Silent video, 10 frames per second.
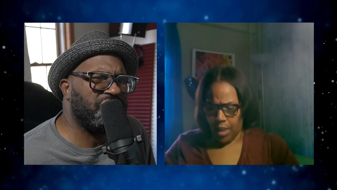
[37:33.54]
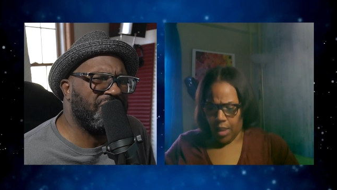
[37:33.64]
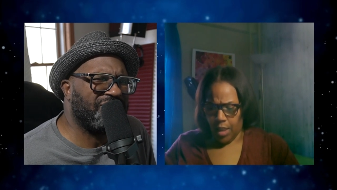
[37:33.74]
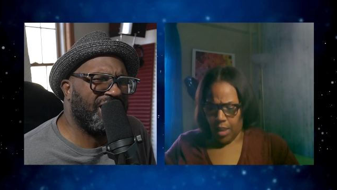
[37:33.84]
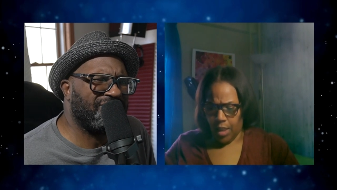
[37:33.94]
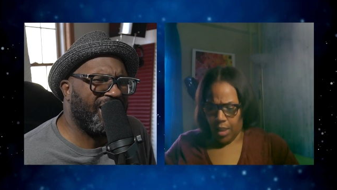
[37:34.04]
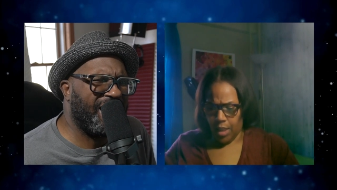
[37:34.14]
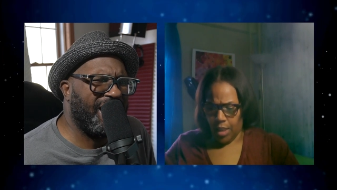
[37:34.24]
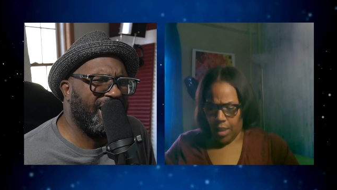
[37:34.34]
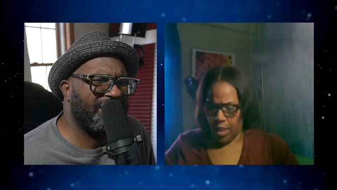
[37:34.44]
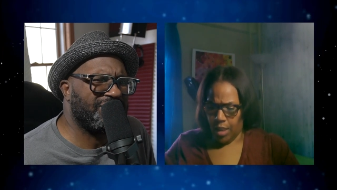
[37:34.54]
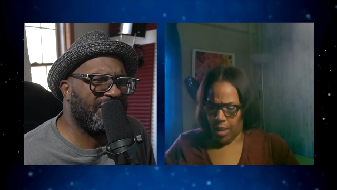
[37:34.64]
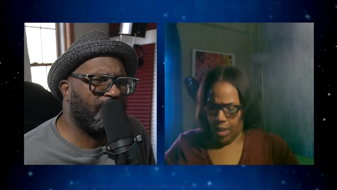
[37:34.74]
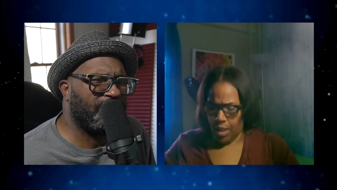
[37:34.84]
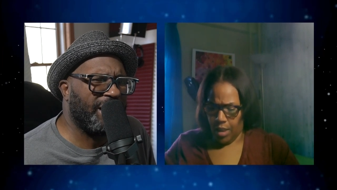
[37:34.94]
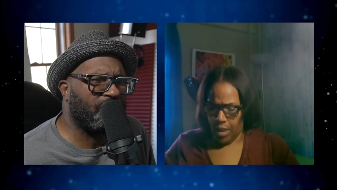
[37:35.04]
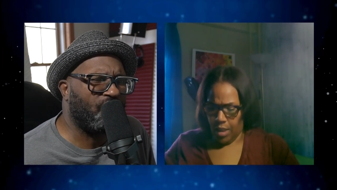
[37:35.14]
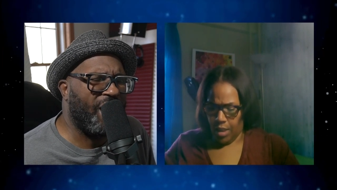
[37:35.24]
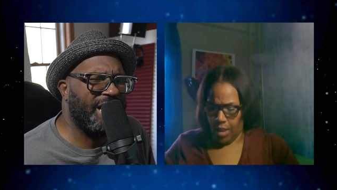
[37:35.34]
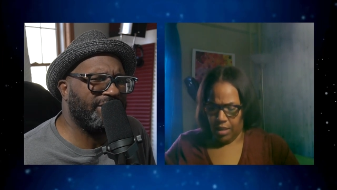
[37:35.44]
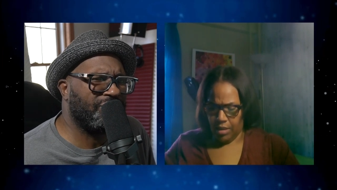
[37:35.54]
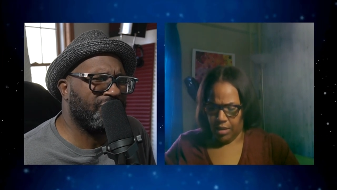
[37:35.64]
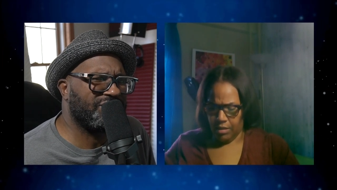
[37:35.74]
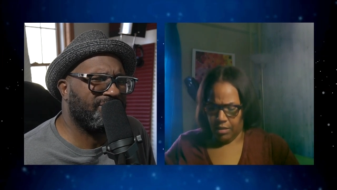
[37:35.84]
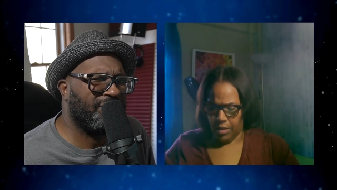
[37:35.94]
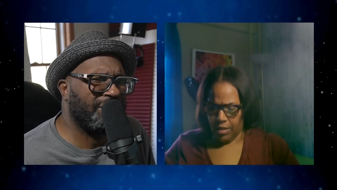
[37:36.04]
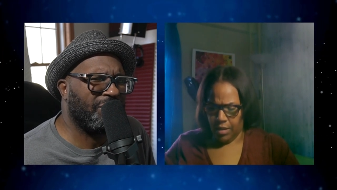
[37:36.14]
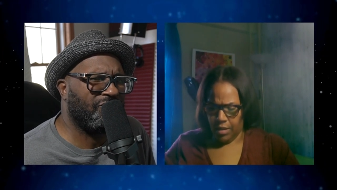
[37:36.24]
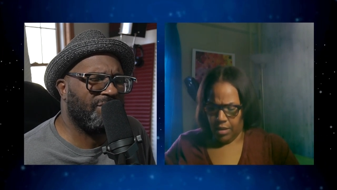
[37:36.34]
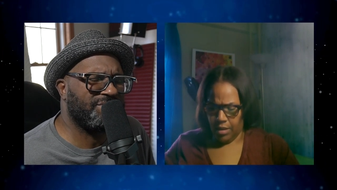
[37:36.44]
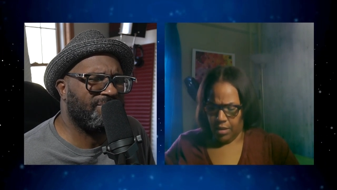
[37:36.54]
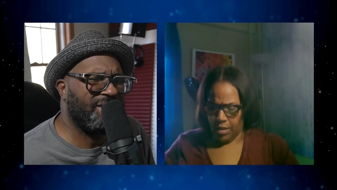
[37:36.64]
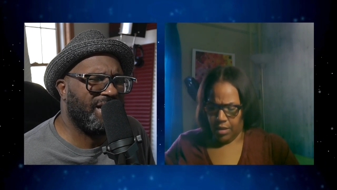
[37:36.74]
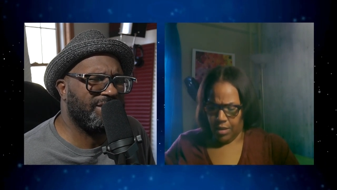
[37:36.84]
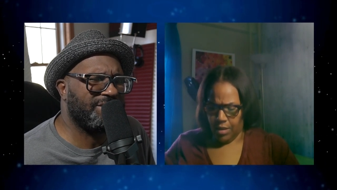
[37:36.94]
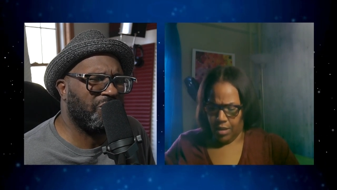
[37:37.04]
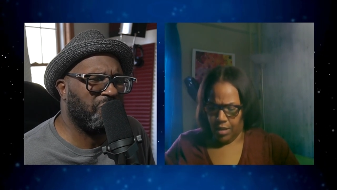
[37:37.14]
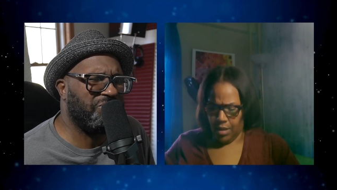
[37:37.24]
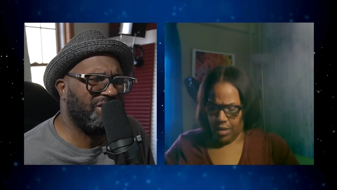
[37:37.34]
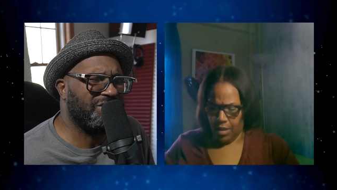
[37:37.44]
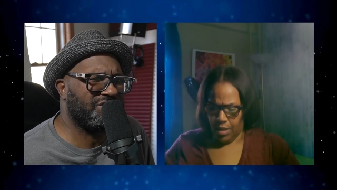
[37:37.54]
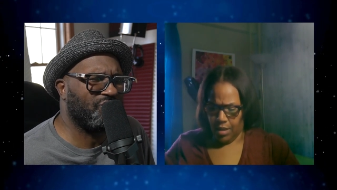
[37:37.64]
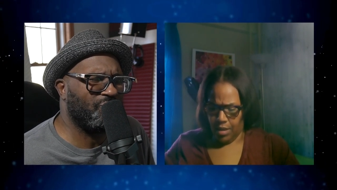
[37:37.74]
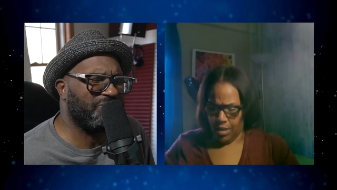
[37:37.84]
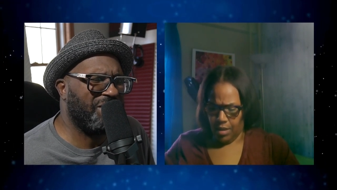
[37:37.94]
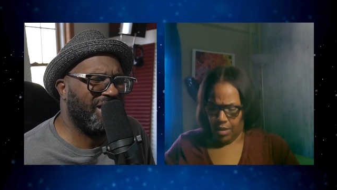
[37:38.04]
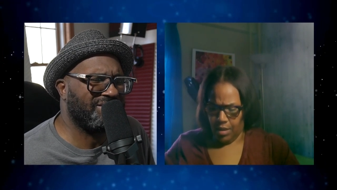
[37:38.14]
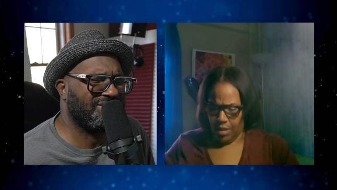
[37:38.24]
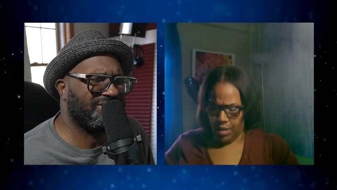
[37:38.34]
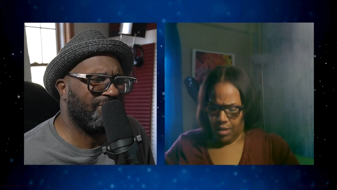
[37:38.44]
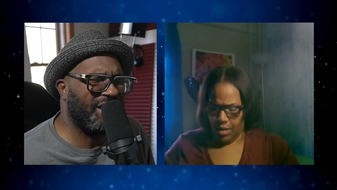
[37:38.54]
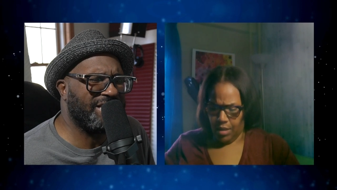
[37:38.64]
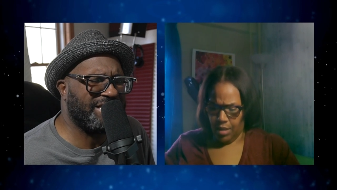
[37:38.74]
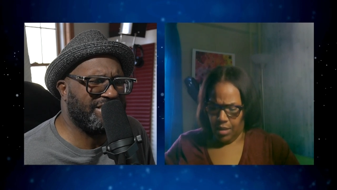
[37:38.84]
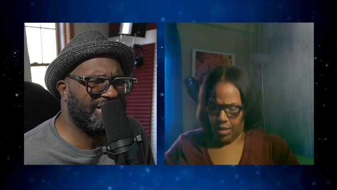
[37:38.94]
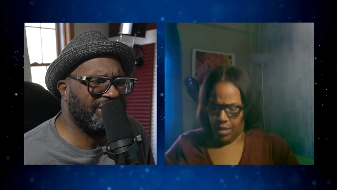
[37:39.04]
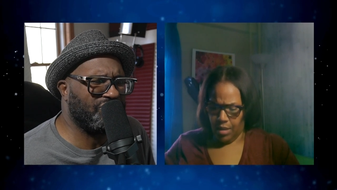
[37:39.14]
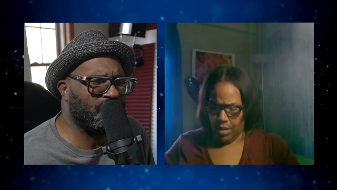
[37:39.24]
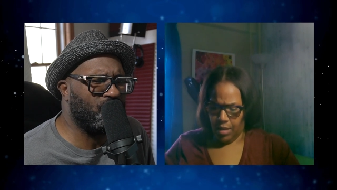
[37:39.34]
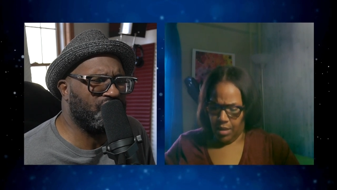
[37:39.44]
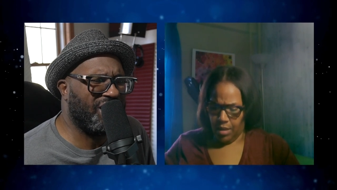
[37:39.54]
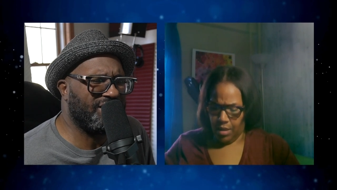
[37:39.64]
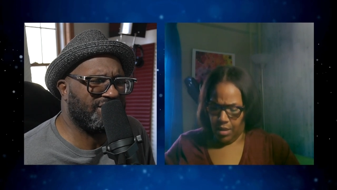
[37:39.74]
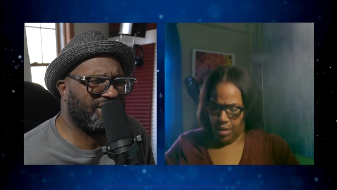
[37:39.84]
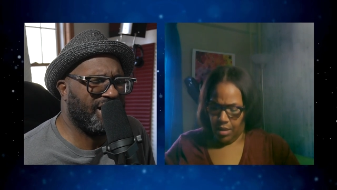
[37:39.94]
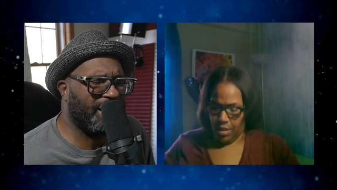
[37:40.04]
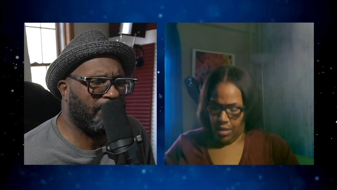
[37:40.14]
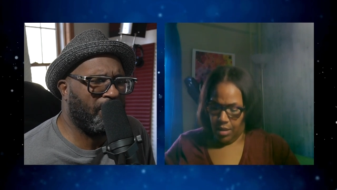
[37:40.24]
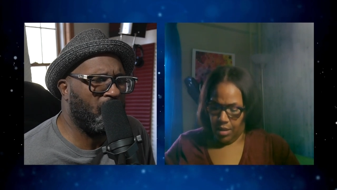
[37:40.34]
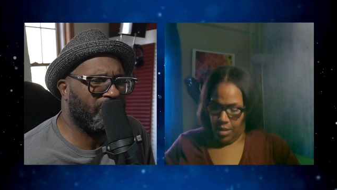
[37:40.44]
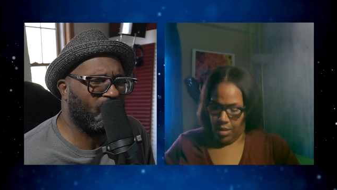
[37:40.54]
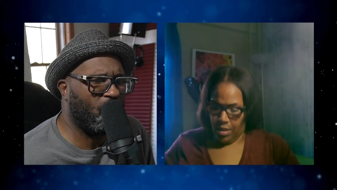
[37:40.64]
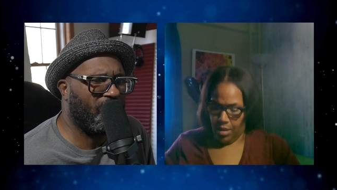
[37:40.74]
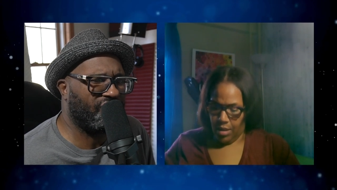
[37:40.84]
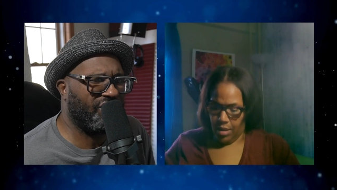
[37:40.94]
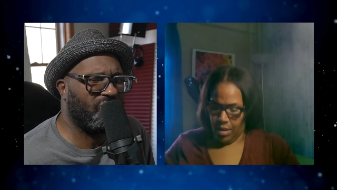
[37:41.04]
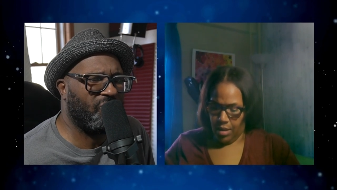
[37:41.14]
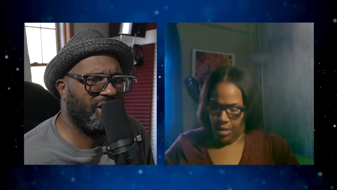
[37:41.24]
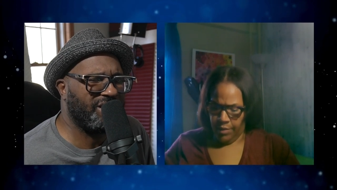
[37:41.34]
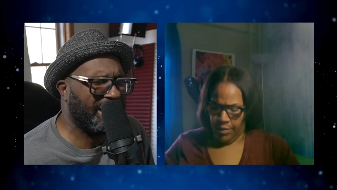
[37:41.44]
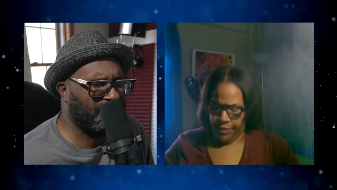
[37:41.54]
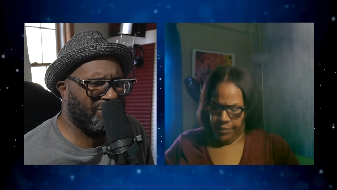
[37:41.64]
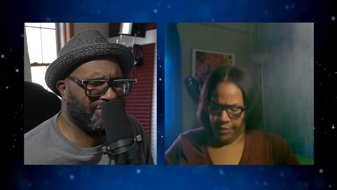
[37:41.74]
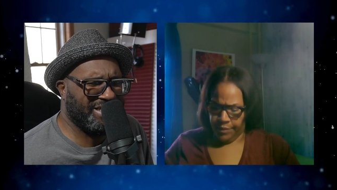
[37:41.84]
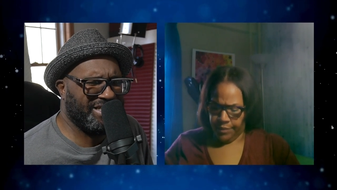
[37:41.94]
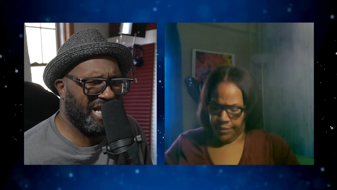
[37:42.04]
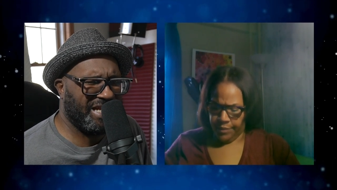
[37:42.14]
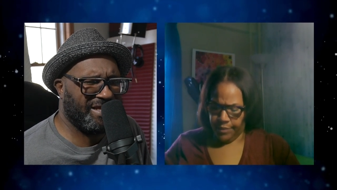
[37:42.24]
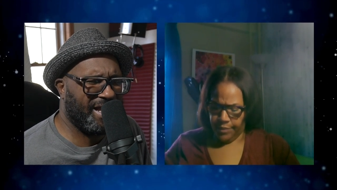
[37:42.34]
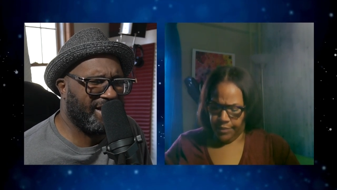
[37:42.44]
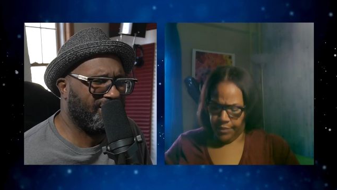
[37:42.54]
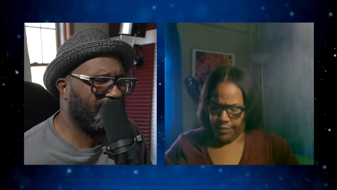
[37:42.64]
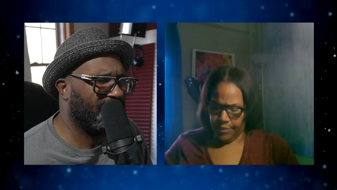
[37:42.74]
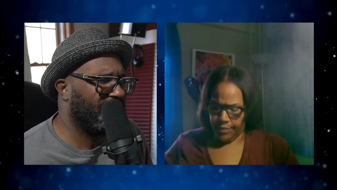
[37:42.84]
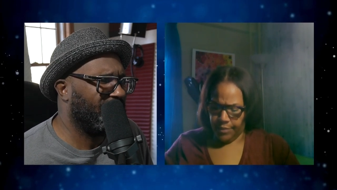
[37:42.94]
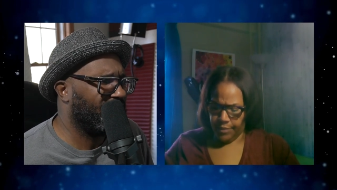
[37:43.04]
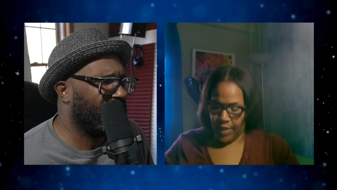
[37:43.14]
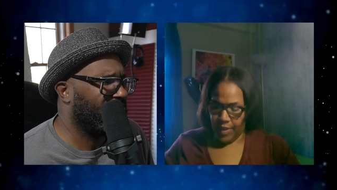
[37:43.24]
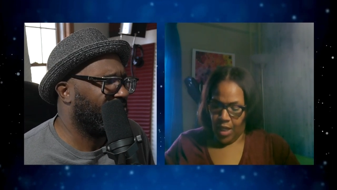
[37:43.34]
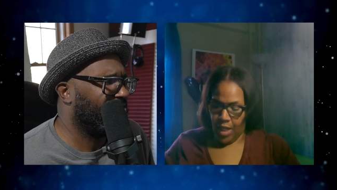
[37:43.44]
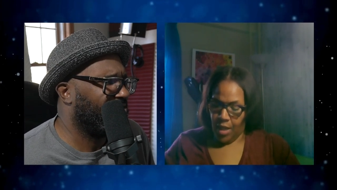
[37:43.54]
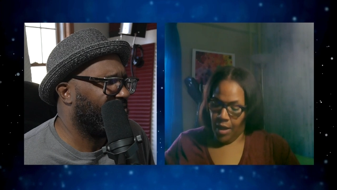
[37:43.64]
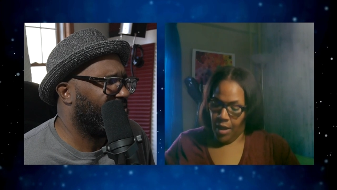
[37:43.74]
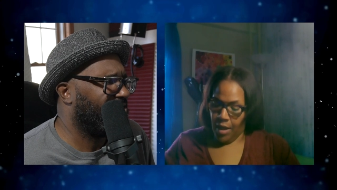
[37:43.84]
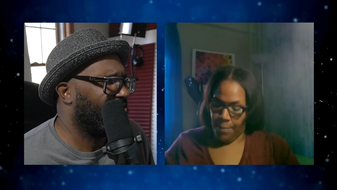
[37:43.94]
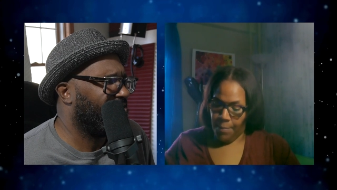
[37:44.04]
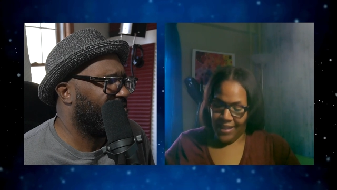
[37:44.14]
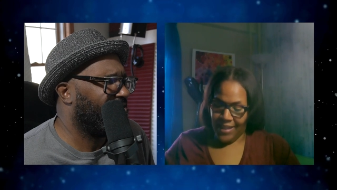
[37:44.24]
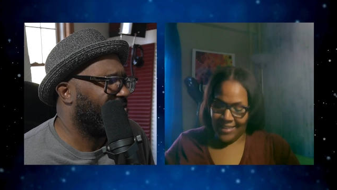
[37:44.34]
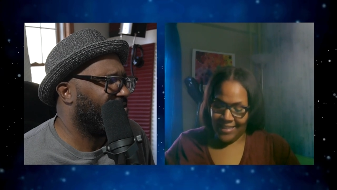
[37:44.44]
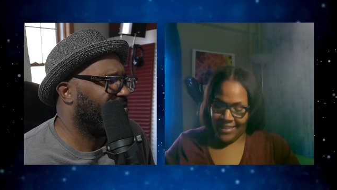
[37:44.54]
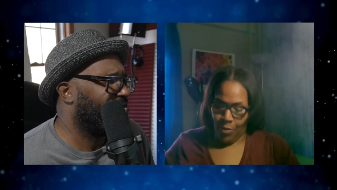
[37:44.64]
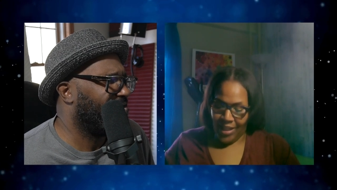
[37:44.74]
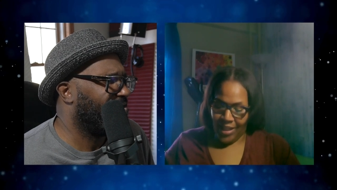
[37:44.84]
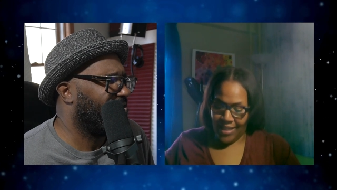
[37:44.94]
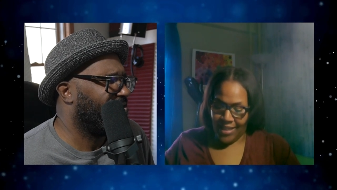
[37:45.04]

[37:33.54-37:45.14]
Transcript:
Speaker 1: you never gave a guy a hand job or like grinded on somebody or rubbed somebody's, you know, penis through his pants or some things like teenagers do you touch and kind of poke and walk and run away. Like you never did none of that.
Speaker 2: But that's not what I